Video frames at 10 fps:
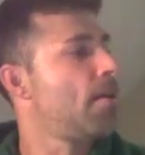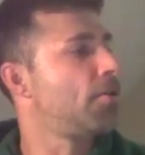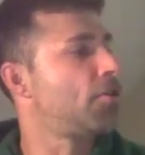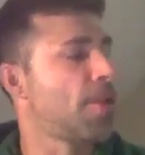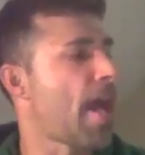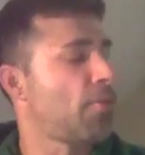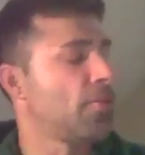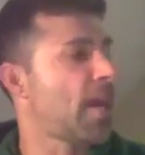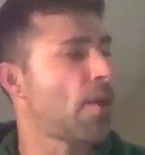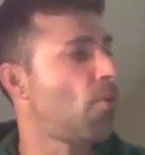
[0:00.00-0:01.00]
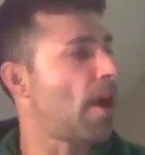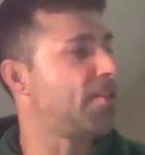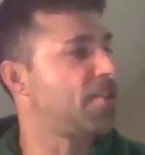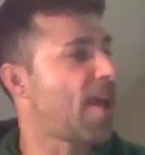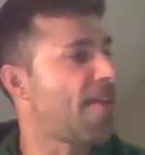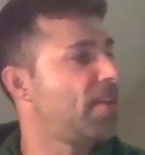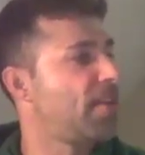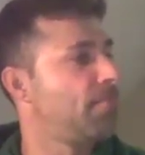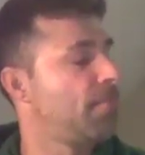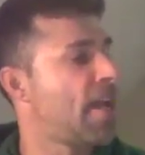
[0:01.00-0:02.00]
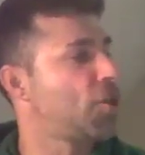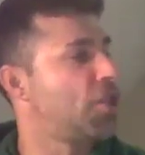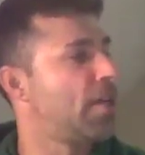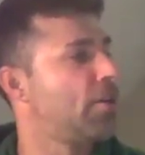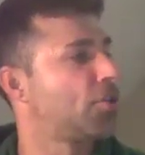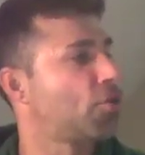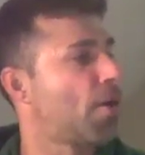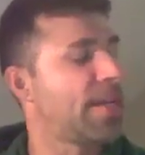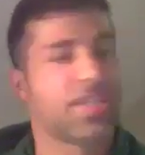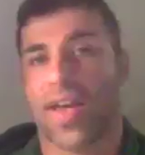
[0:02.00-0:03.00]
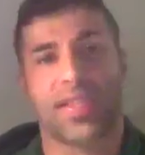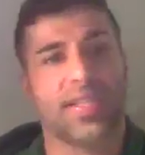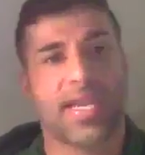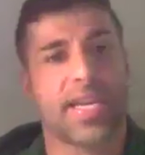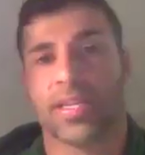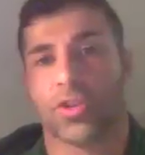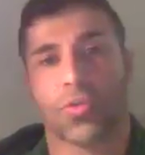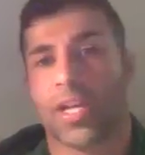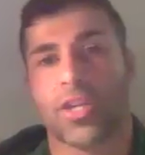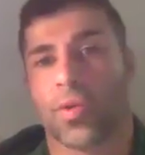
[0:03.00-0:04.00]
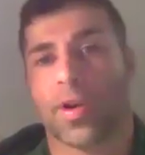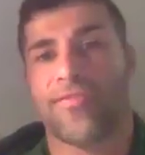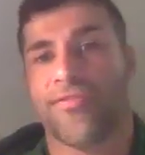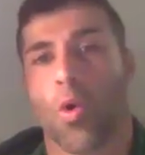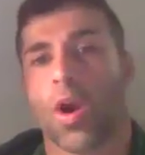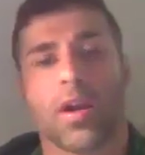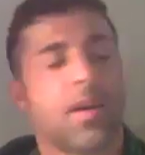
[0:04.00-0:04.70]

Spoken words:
So that was like what, 7-ish years, 2017 to 2024.